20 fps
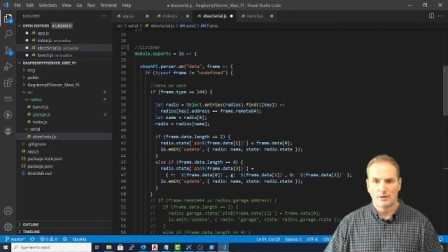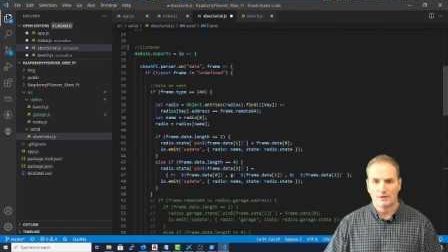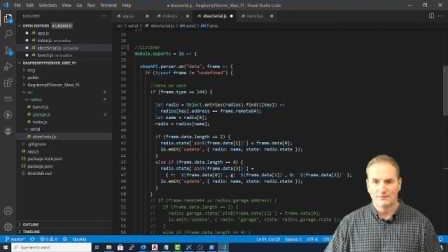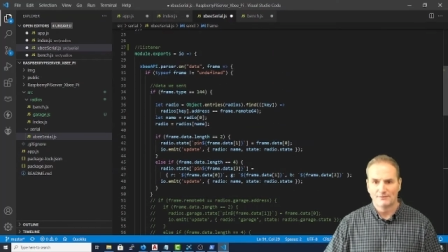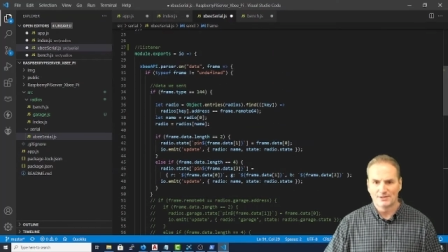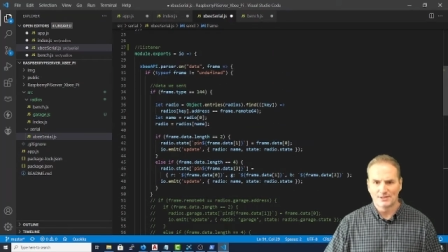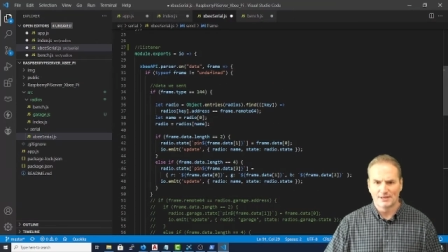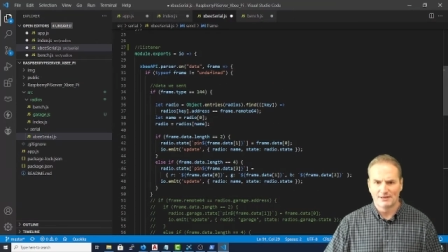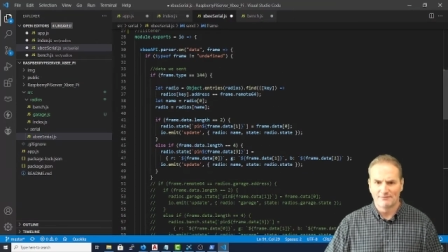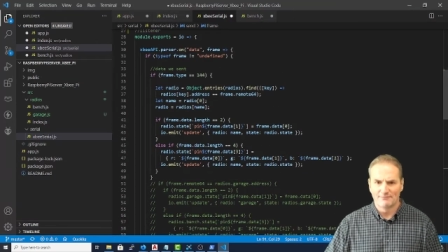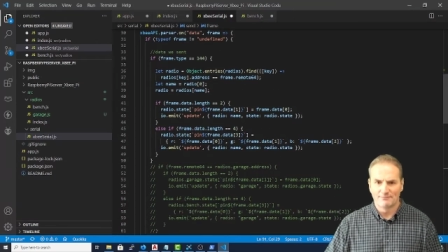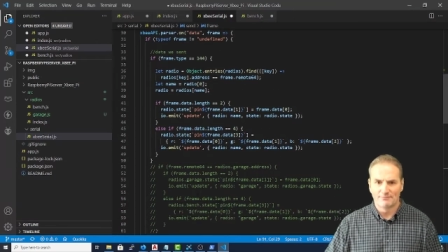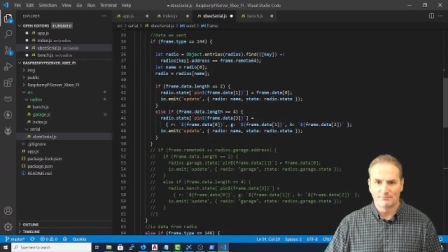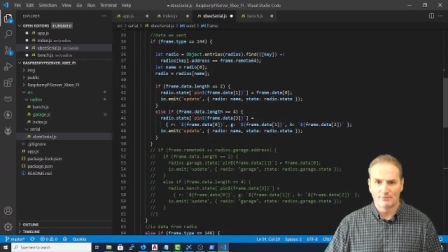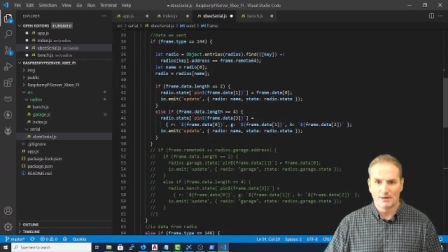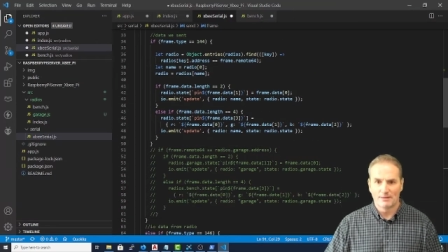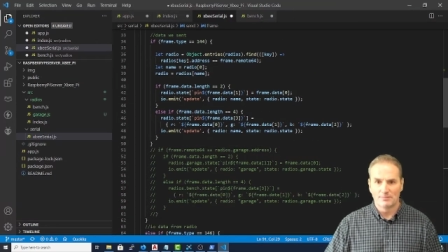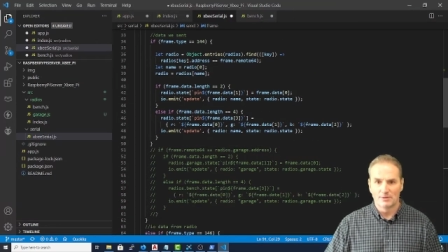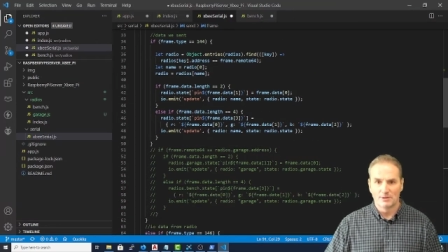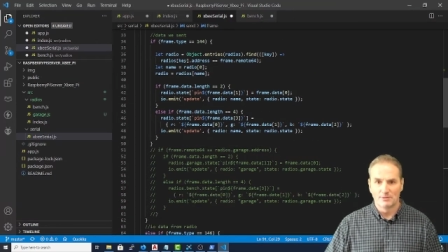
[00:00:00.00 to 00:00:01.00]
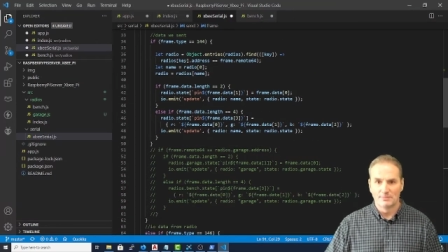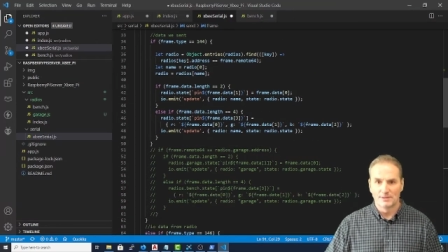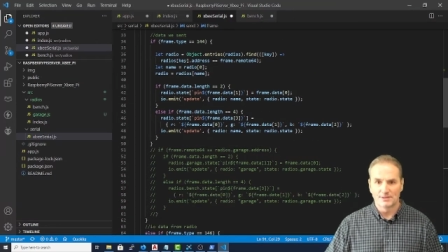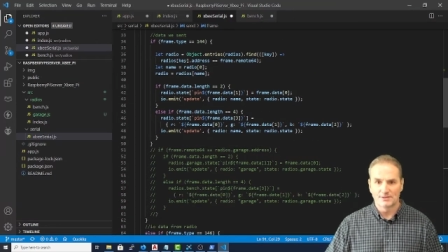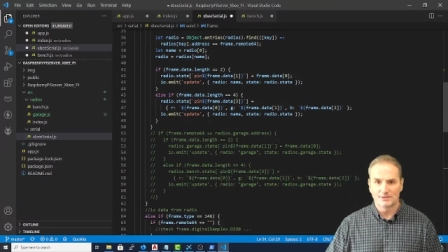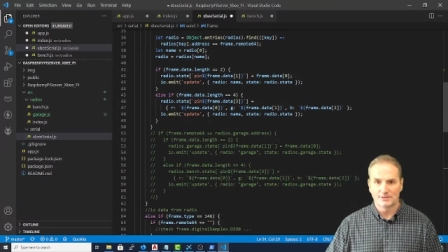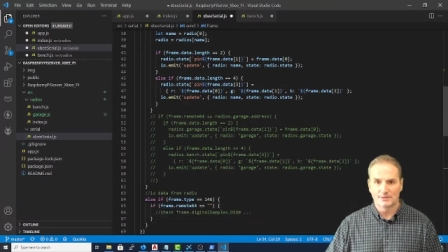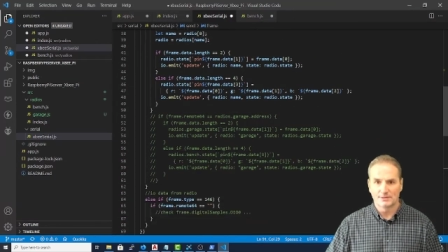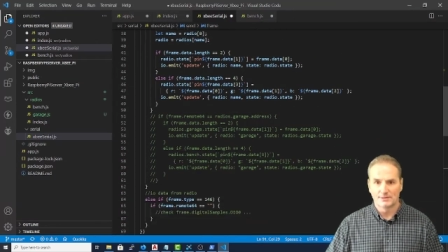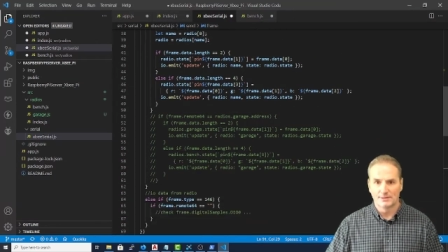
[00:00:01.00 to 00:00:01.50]
obviously I've probably
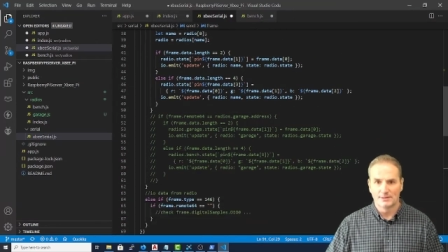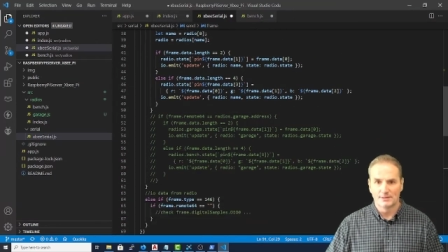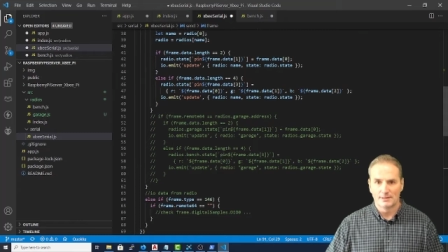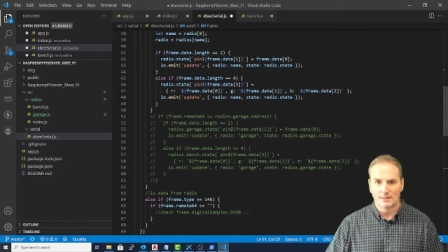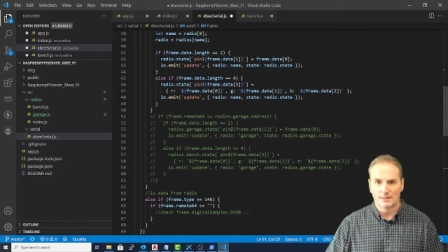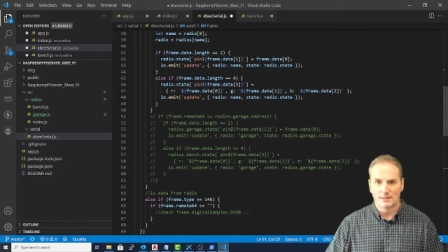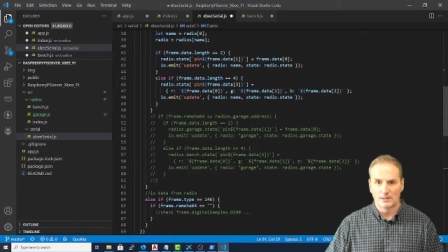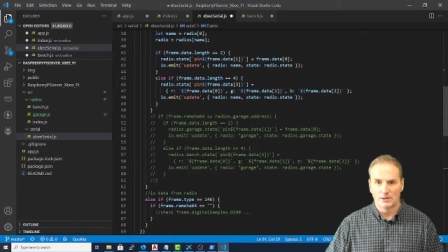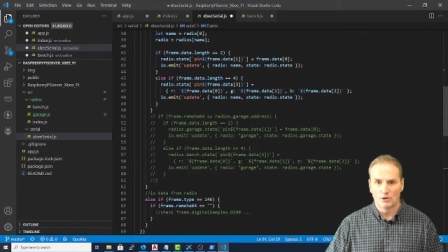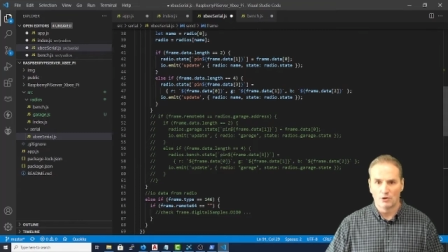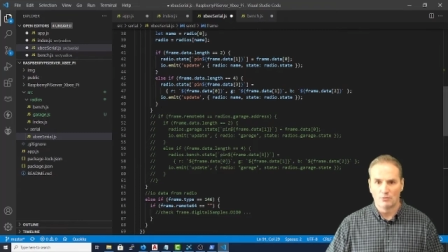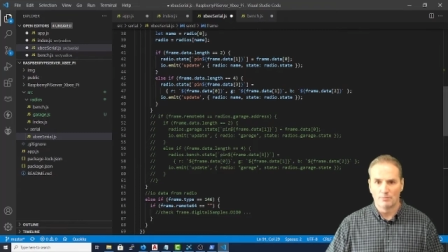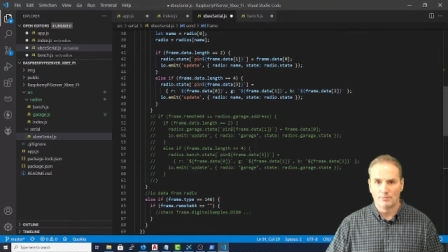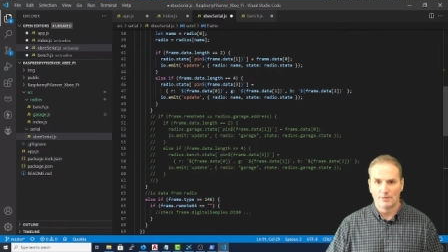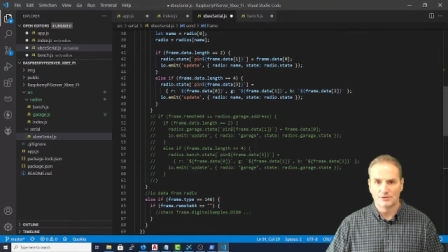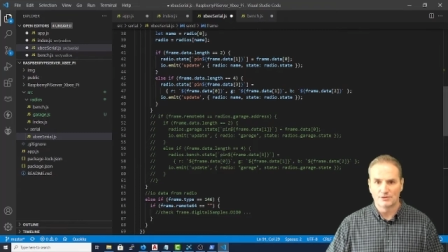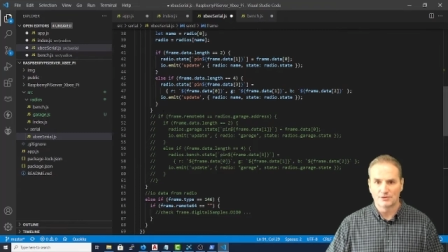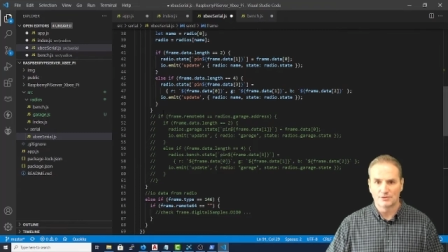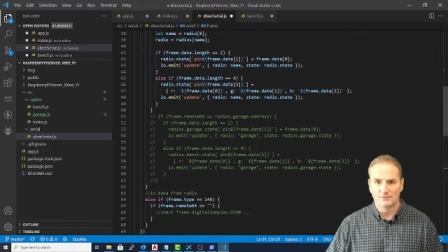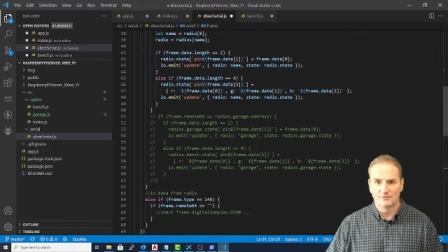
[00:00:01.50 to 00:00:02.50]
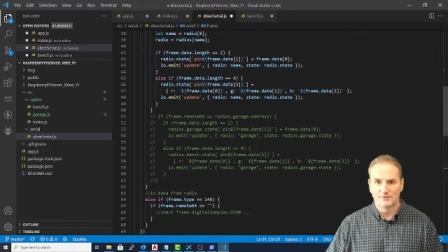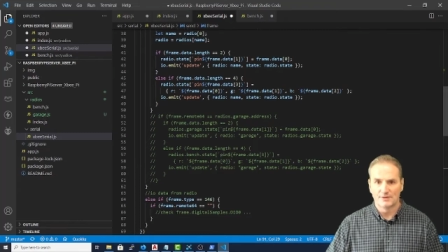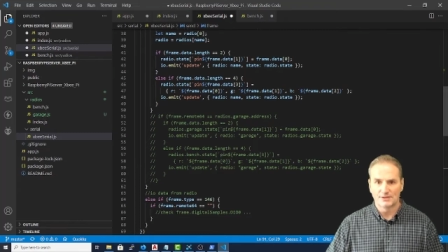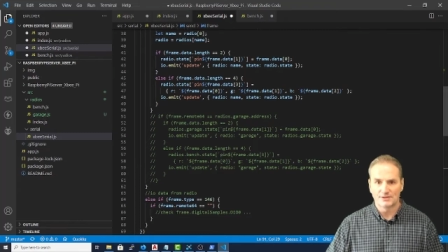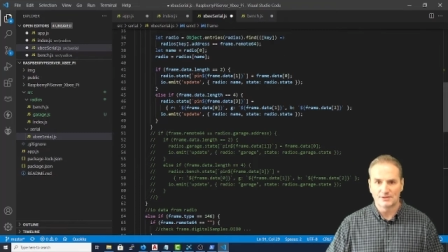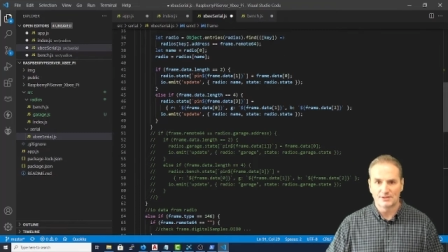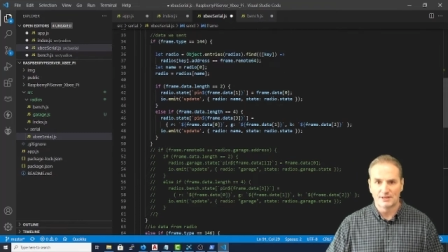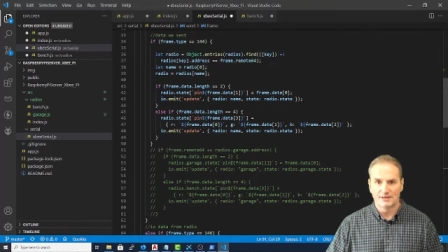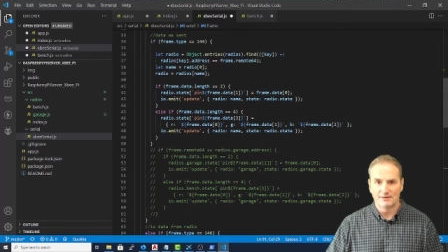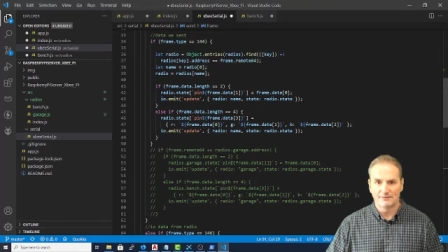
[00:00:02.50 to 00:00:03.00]
missed a whole bunch of
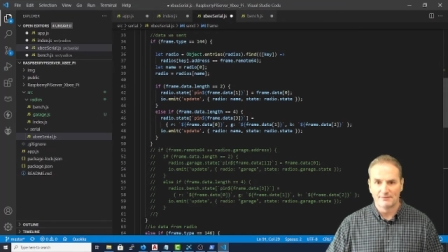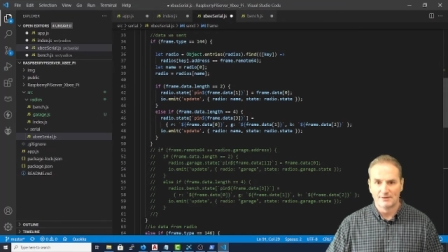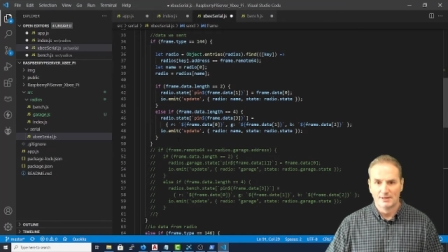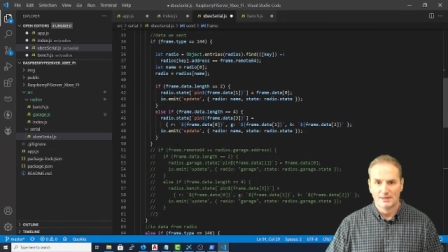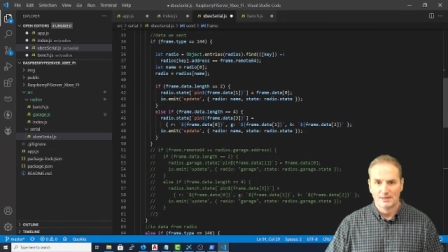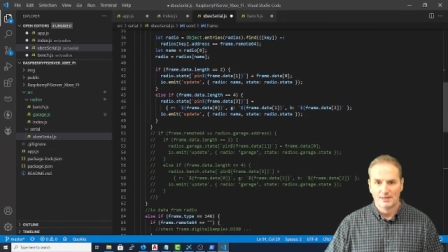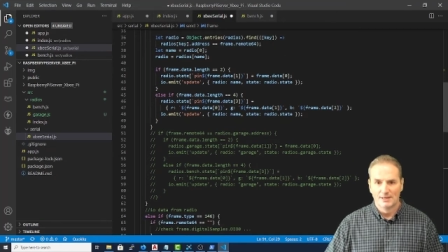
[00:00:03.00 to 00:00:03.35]
stuff.